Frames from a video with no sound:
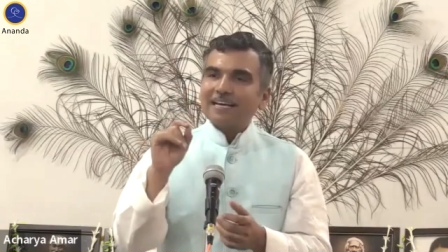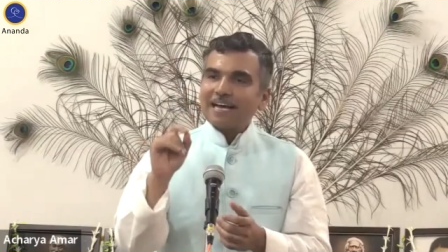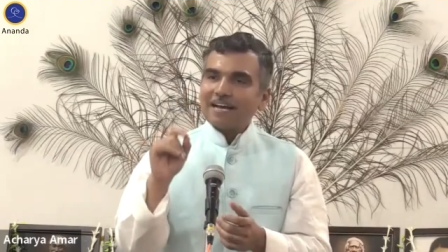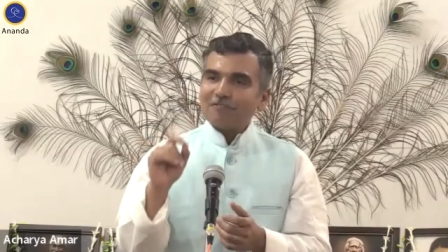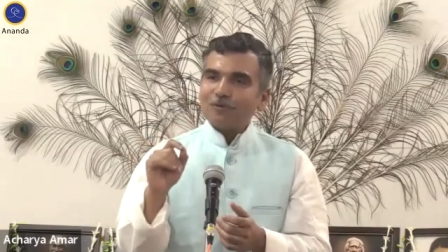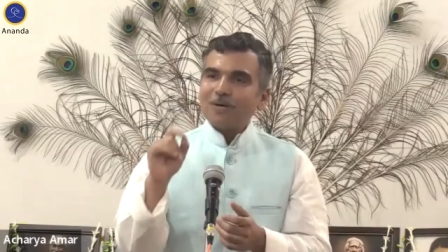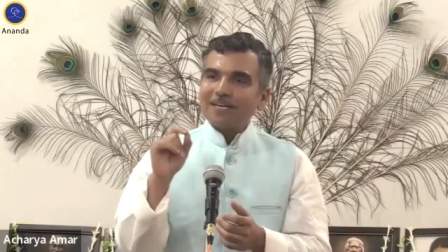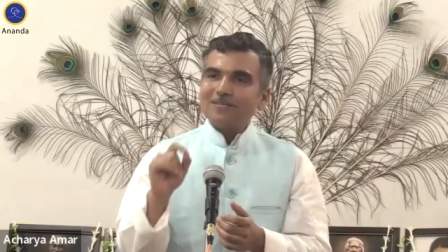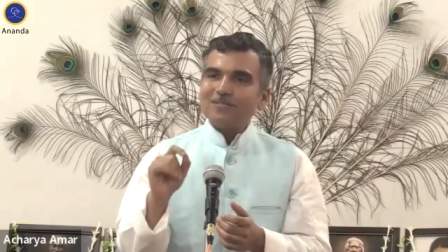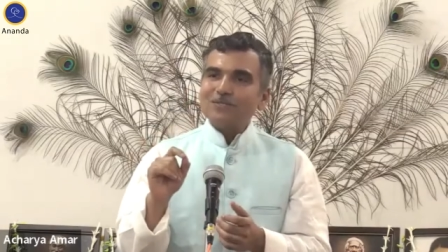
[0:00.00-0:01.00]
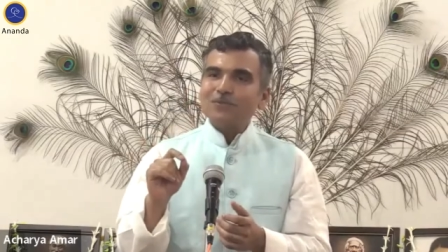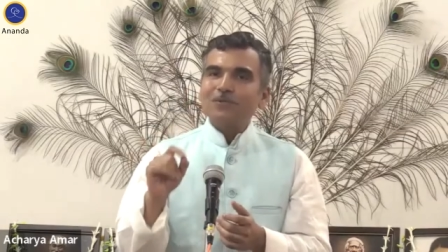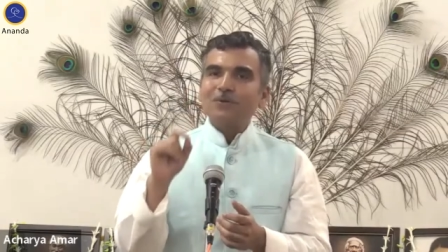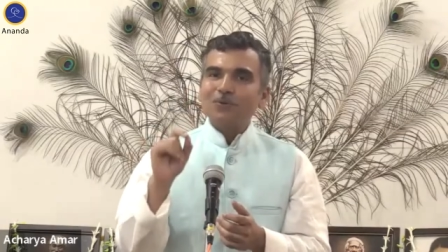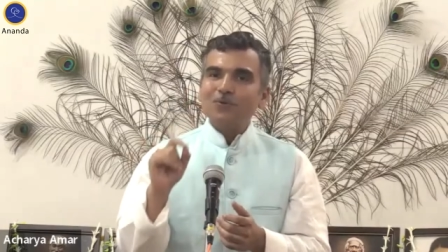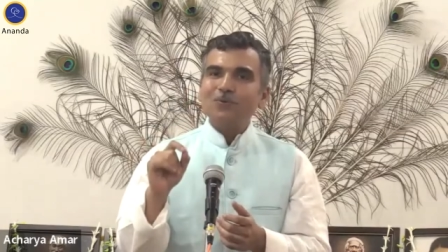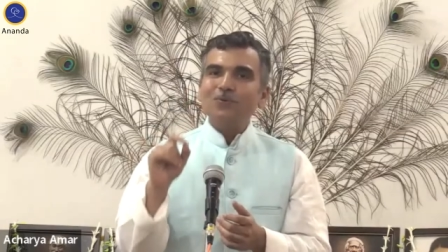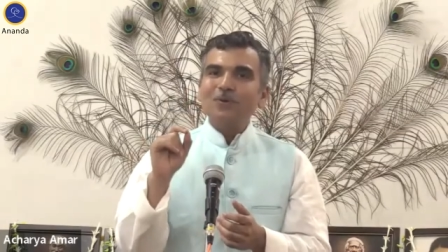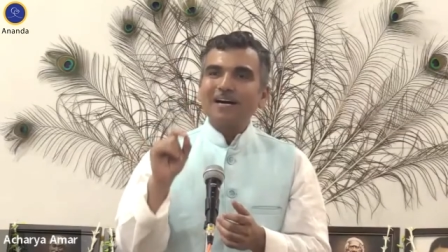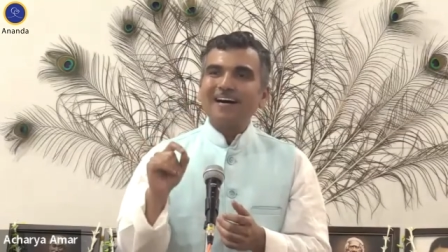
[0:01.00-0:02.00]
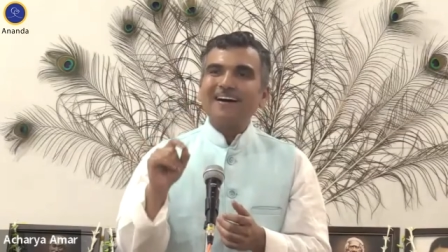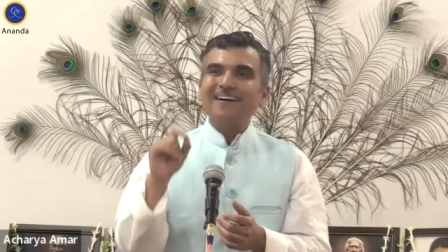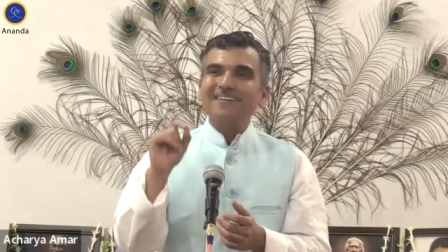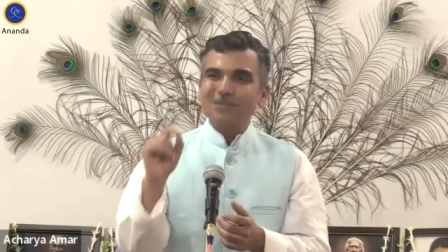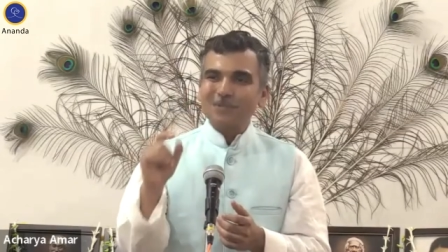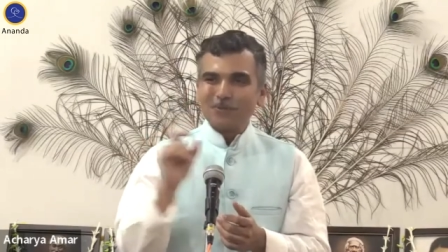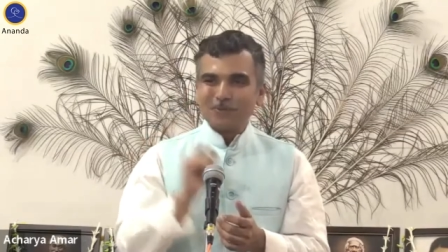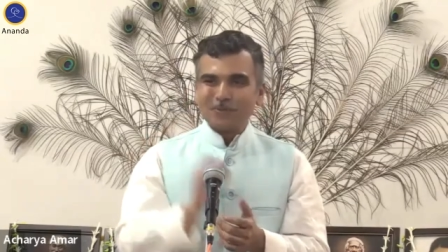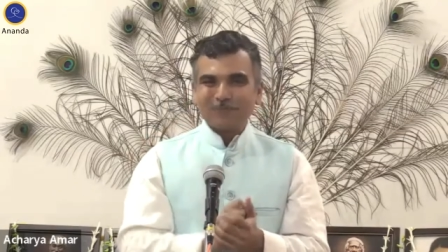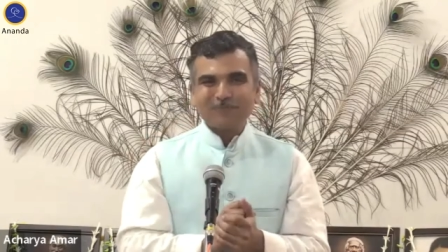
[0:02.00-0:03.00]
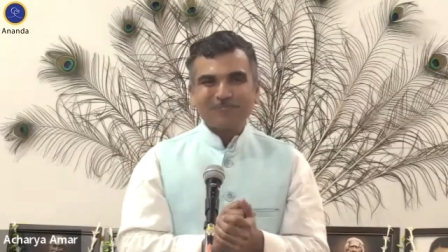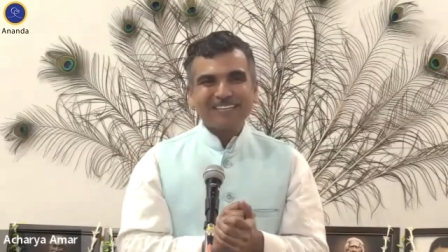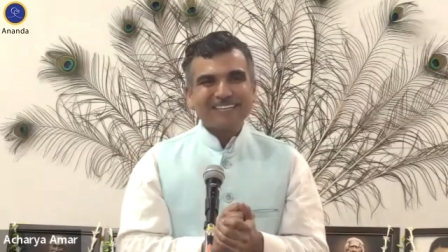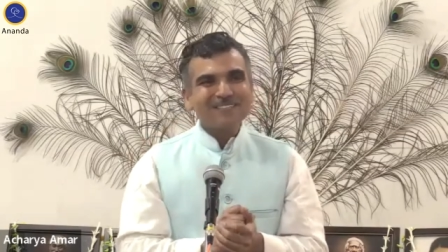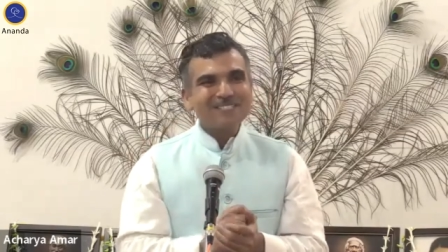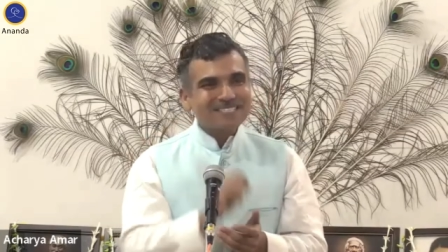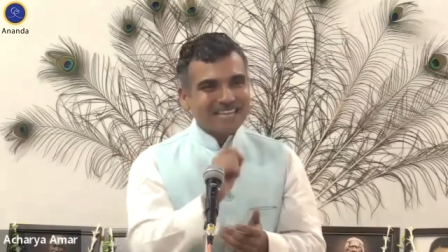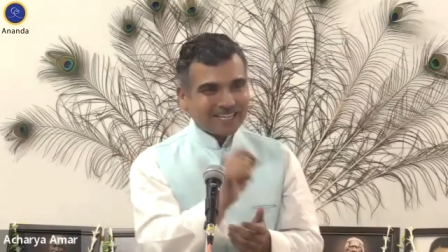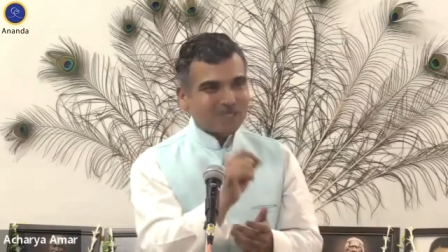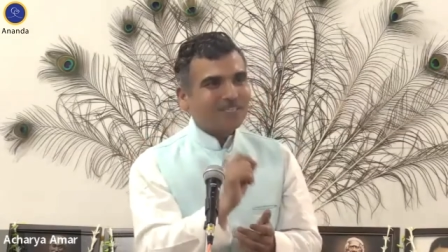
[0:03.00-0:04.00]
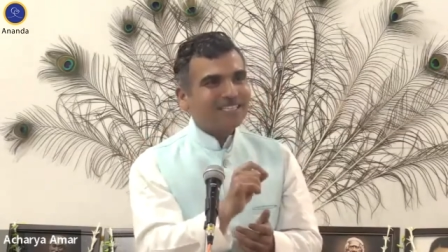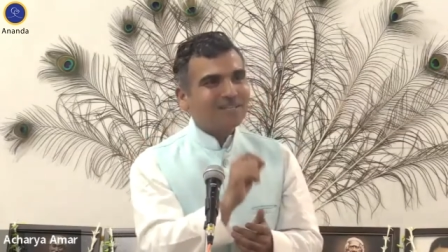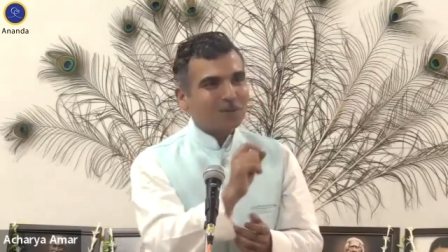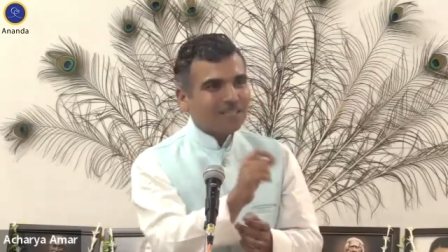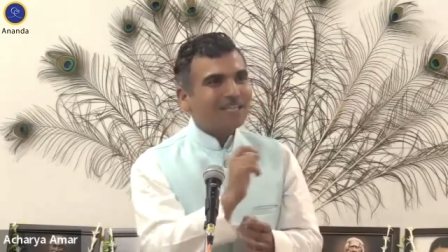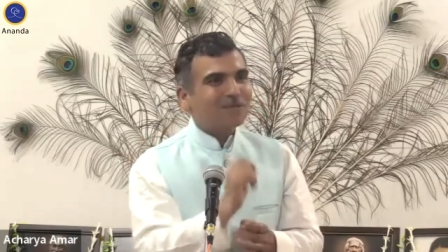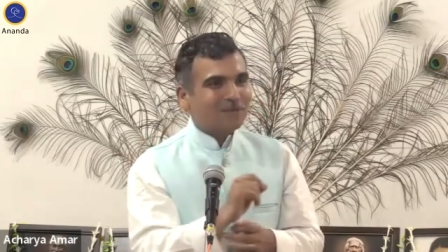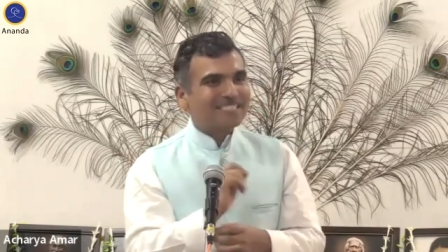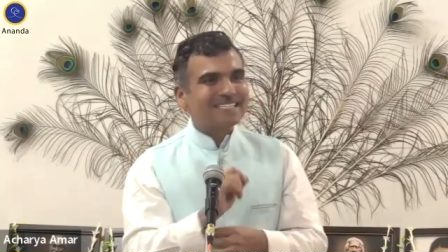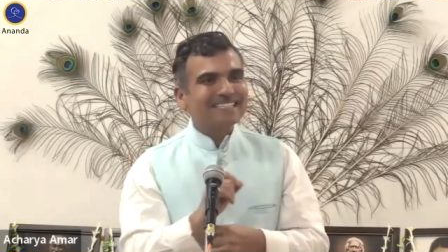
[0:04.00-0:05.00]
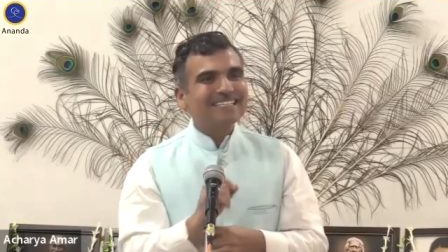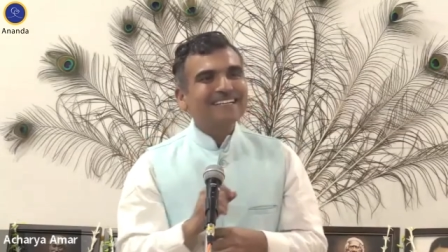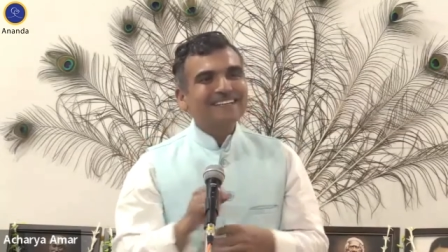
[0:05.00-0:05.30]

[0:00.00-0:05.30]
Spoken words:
Have you understood who are you? Which is actually the only question